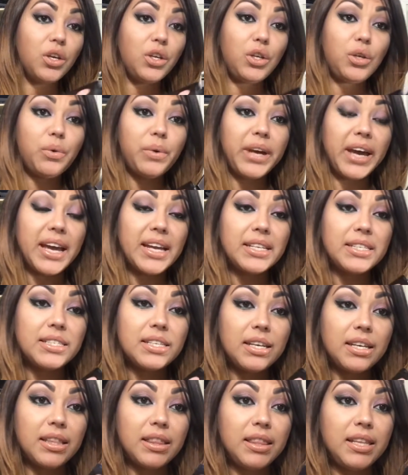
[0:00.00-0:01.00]
you get
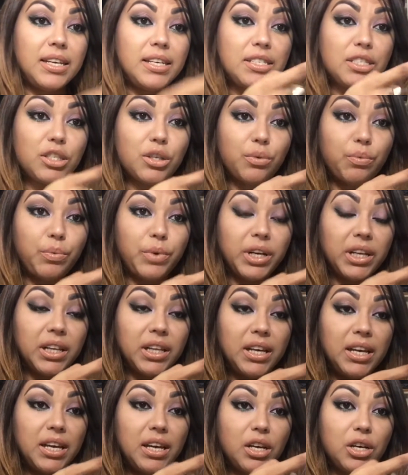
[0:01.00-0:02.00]
this
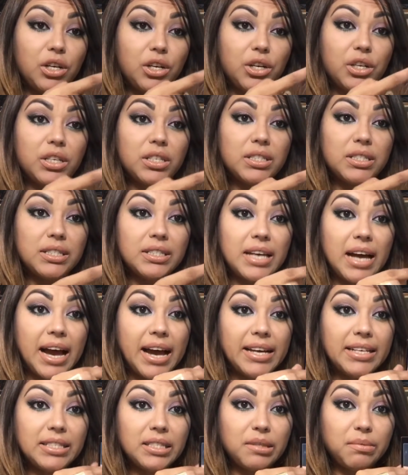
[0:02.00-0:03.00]
really good
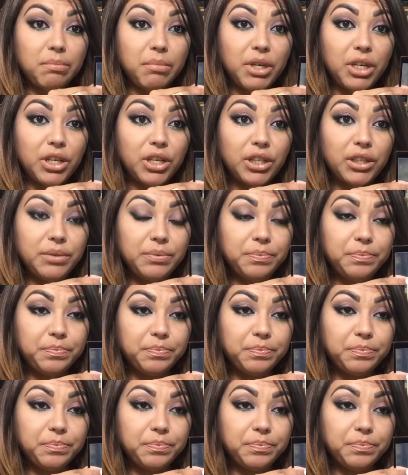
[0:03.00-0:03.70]
size mirror.